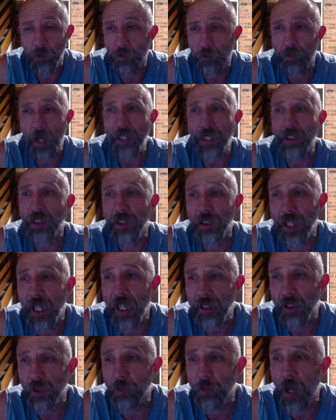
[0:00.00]
back to the
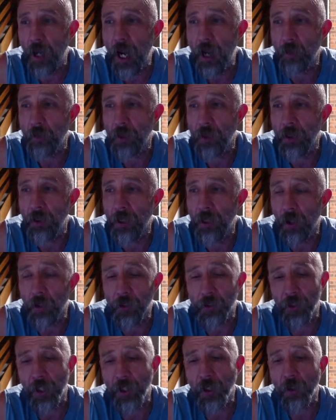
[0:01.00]
tax department.
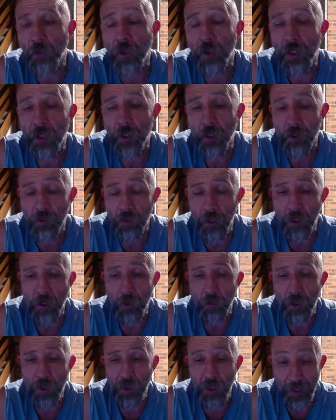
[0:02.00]
They'll threaten you
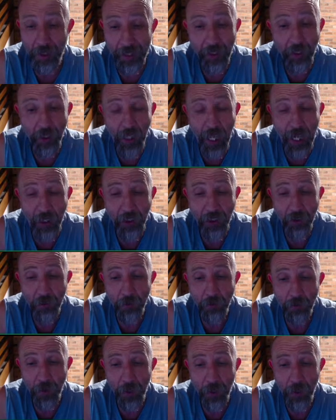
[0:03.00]
with legal
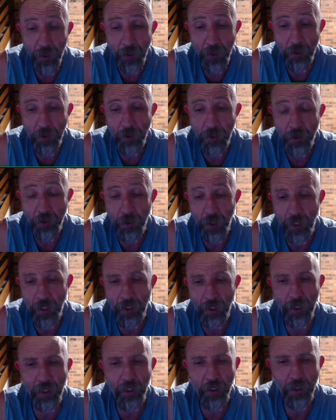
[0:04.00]
action because
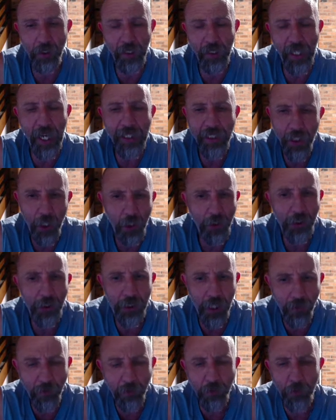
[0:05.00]
the ATO is a
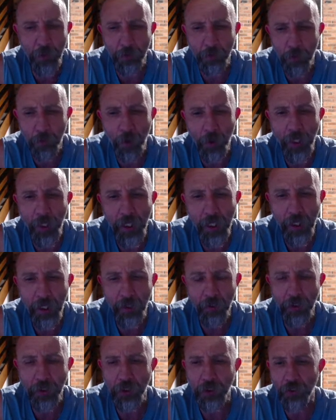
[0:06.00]
government body
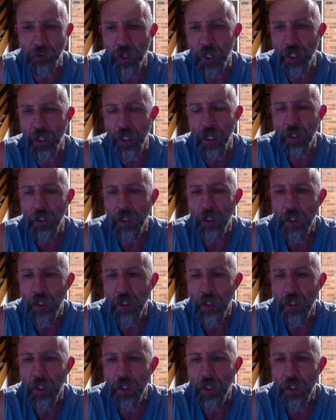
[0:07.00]
here in Australia.